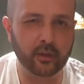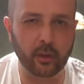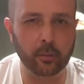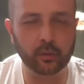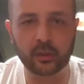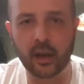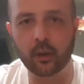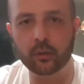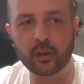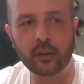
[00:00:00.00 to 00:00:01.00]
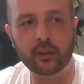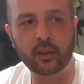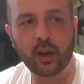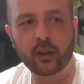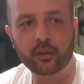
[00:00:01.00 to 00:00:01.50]
up or down is
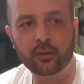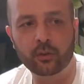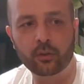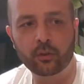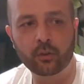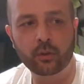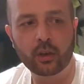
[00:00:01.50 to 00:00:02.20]
going to